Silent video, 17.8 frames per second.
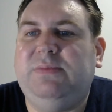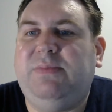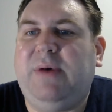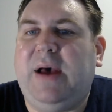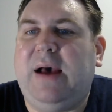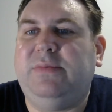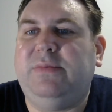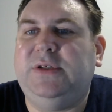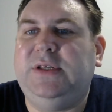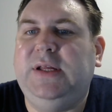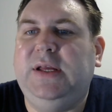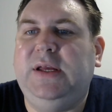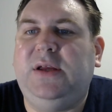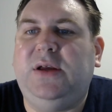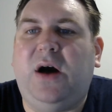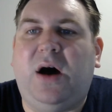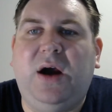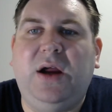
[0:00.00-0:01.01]
perhaps
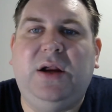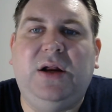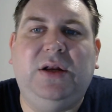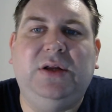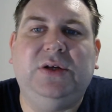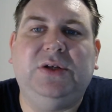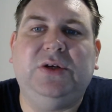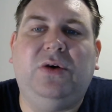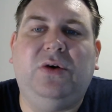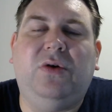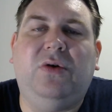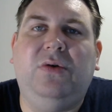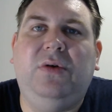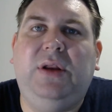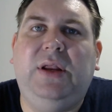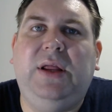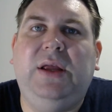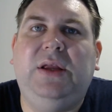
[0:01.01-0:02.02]
need guidance or
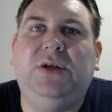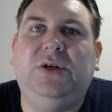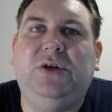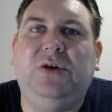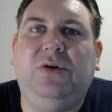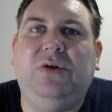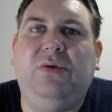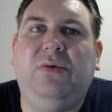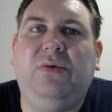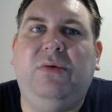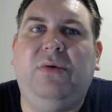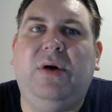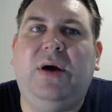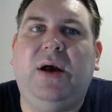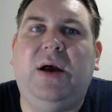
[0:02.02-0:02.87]
need to